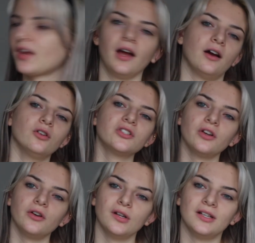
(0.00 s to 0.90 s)
I
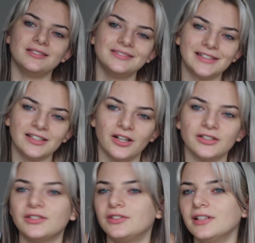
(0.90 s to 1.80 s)
also did
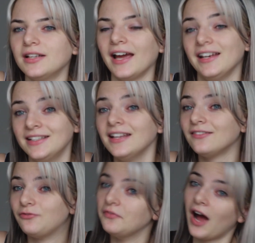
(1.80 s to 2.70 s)
not, I did